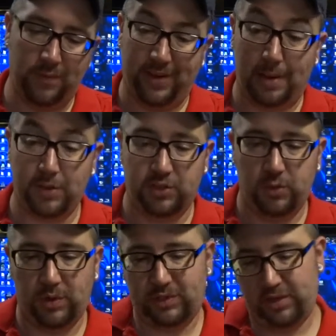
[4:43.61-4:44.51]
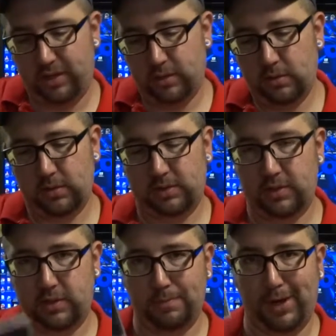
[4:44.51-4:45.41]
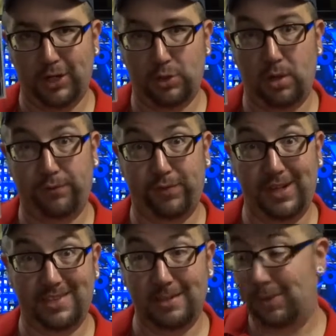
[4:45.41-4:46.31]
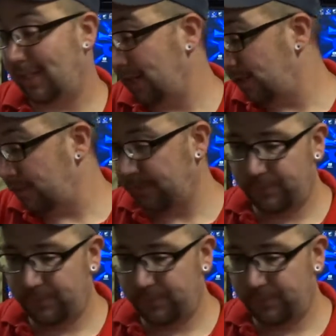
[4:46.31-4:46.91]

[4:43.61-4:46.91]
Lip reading: We have an MS-DOS title. This is Microsoft Flight Simulator.